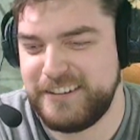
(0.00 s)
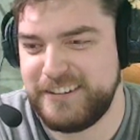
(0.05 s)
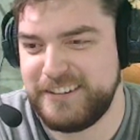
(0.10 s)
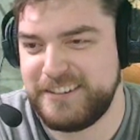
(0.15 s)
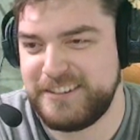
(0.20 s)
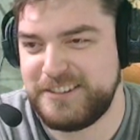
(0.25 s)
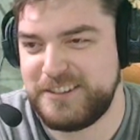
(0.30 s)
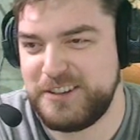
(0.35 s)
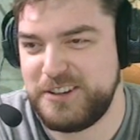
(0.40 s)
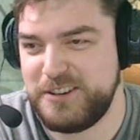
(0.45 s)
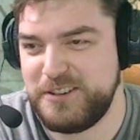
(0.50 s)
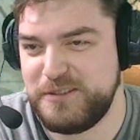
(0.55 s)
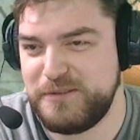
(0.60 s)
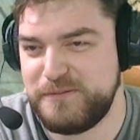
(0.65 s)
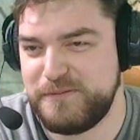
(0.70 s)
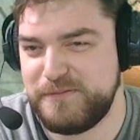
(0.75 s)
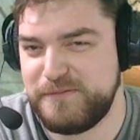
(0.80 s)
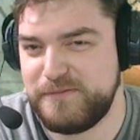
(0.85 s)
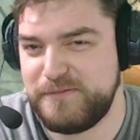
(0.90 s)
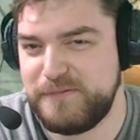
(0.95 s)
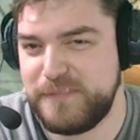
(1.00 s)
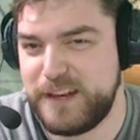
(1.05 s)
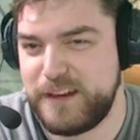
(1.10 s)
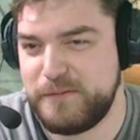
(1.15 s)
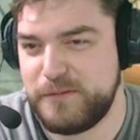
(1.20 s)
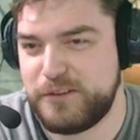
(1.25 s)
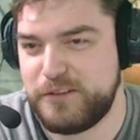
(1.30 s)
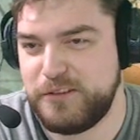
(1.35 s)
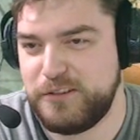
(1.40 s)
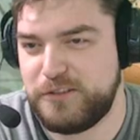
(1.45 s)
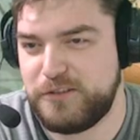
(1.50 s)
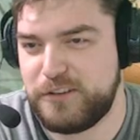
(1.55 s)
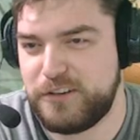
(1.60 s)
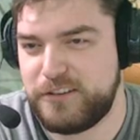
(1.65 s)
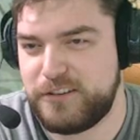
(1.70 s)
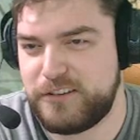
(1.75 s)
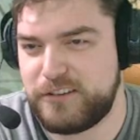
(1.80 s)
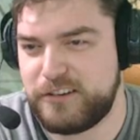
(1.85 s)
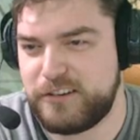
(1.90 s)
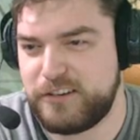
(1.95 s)
So, how much do you trust
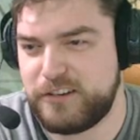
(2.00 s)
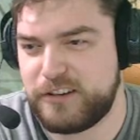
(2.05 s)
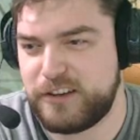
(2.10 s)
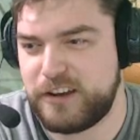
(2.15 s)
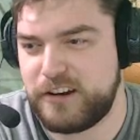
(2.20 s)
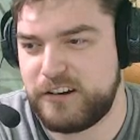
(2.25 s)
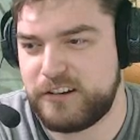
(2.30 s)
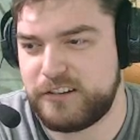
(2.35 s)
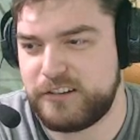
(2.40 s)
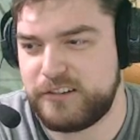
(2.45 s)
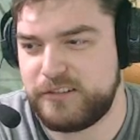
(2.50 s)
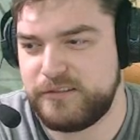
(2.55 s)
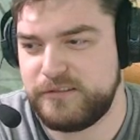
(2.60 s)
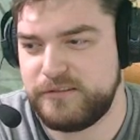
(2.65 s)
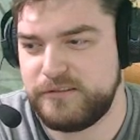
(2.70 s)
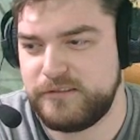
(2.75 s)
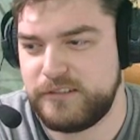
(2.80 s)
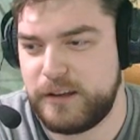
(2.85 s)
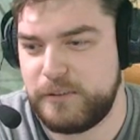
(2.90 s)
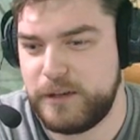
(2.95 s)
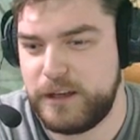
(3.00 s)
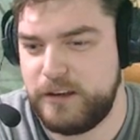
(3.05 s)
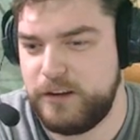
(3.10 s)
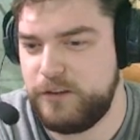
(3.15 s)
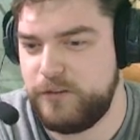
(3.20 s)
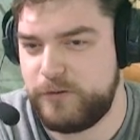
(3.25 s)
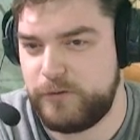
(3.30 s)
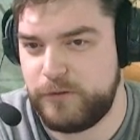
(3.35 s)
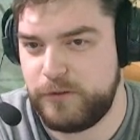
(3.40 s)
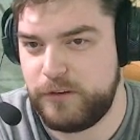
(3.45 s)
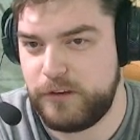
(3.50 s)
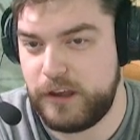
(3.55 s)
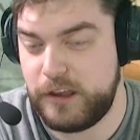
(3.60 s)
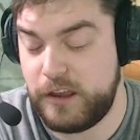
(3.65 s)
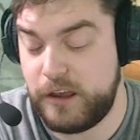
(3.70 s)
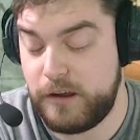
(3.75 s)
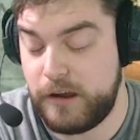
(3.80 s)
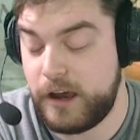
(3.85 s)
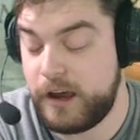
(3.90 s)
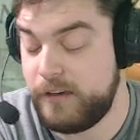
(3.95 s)
this Otto character? I mean,
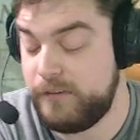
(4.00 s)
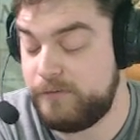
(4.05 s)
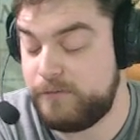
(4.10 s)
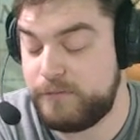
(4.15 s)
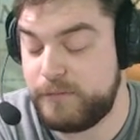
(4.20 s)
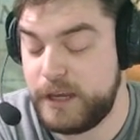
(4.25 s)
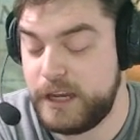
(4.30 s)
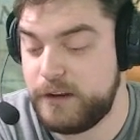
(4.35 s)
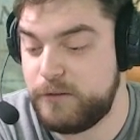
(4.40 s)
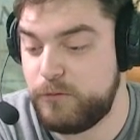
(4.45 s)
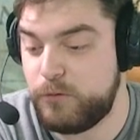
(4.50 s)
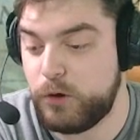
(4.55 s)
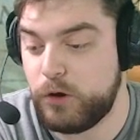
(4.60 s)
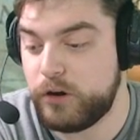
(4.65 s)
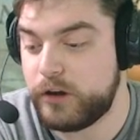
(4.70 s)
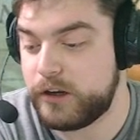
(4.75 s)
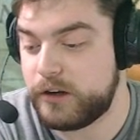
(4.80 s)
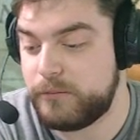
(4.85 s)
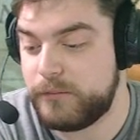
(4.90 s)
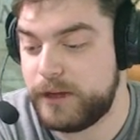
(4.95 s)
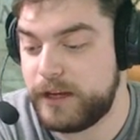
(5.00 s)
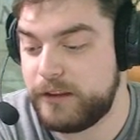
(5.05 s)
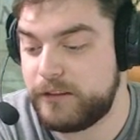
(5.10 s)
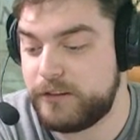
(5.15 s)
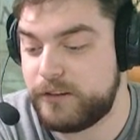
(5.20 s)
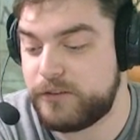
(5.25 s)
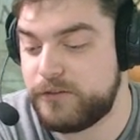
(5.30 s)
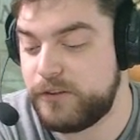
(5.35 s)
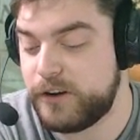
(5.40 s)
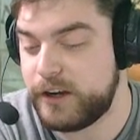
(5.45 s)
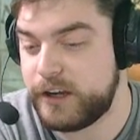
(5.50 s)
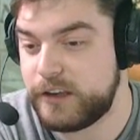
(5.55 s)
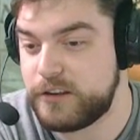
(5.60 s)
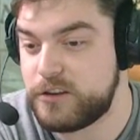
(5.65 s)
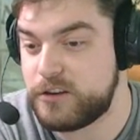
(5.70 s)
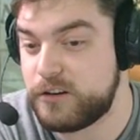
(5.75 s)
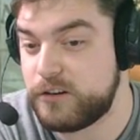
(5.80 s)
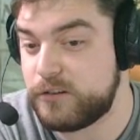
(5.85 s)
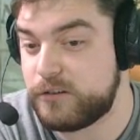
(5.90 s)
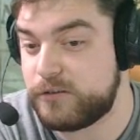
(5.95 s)
I've been walking about this fucking
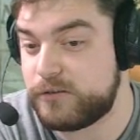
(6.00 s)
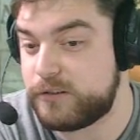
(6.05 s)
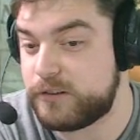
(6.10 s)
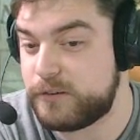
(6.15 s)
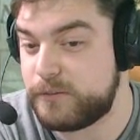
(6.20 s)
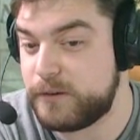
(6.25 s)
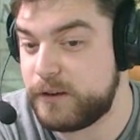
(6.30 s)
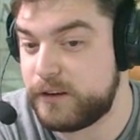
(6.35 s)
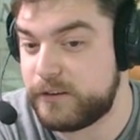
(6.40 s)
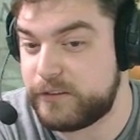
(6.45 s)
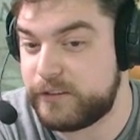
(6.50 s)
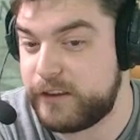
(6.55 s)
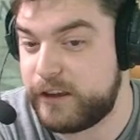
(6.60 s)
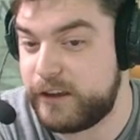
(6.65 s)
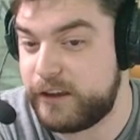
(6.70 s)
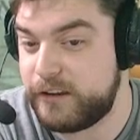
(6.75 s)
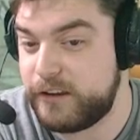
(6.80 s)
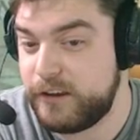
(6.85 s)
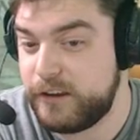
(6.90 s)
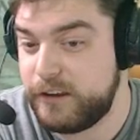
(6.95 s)
jungle for the past day.